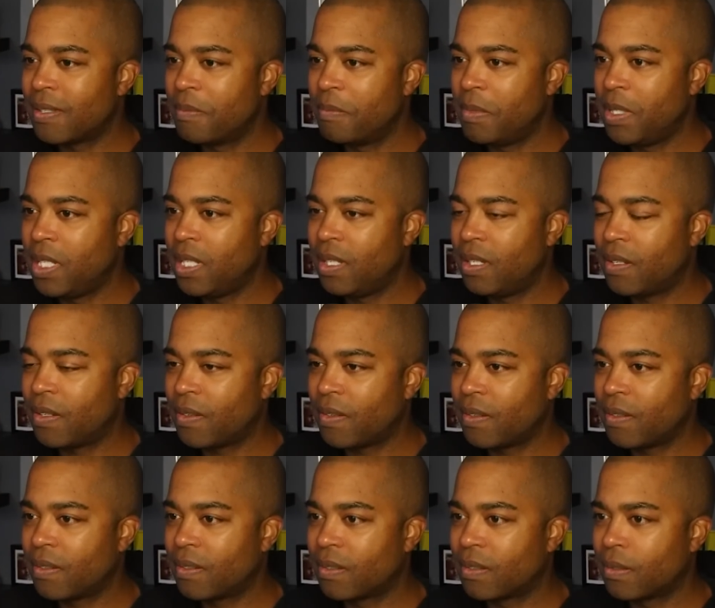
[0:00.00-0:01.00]
the
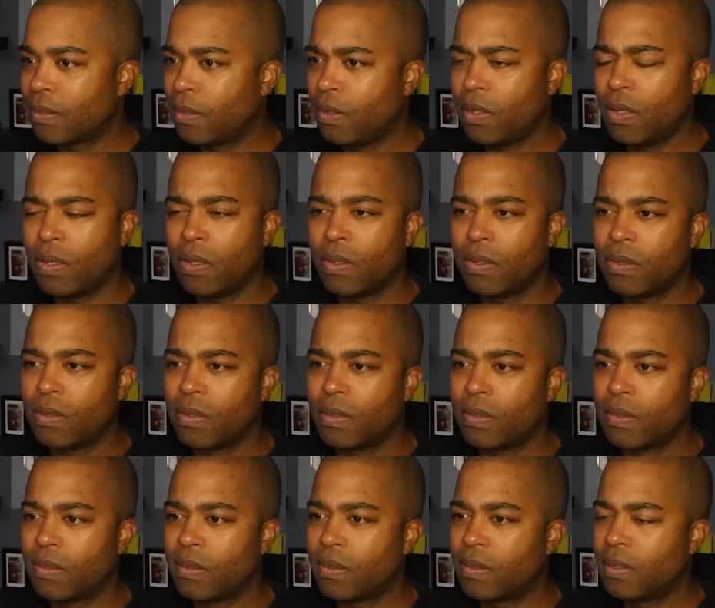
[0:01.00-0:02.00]
meteor. Oh, no.
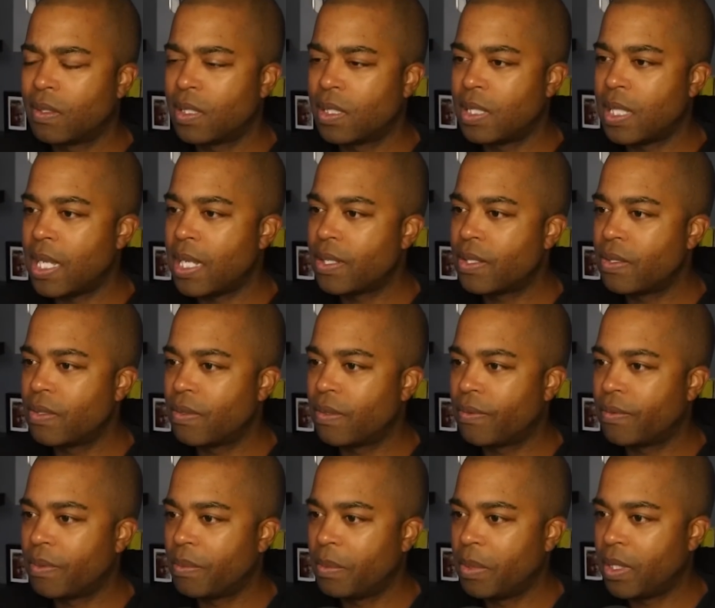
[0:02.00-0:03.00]
A statue
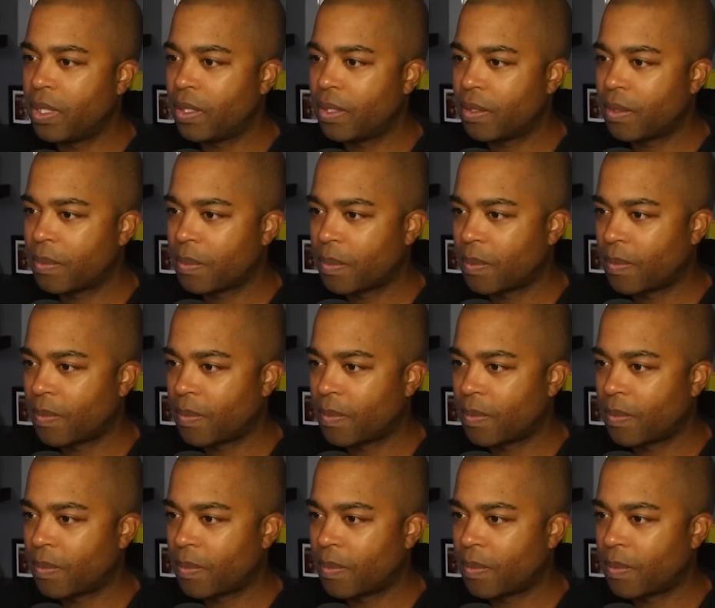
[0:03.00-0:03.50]
of the meteor